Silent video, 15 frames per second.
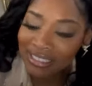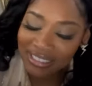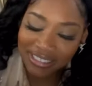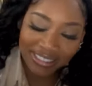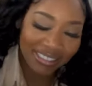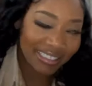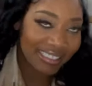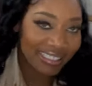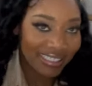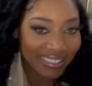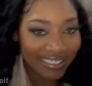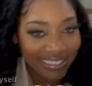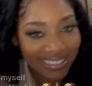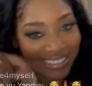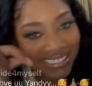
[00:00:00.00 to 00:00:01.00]

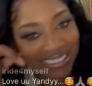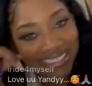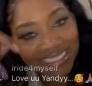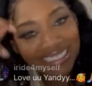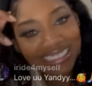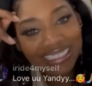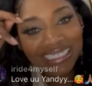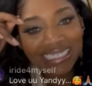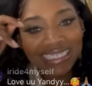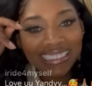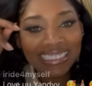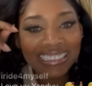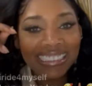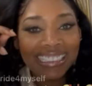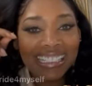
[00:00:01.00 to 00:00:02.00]

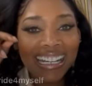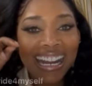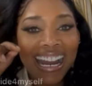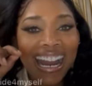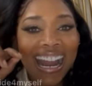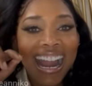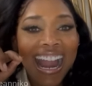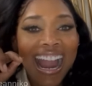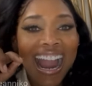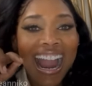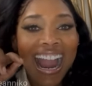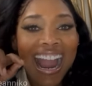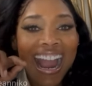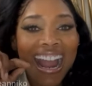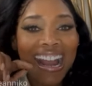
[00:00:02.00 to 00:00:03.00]

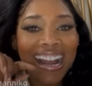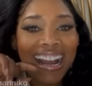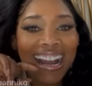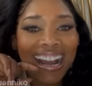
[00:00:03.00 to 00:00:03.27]
[no speech]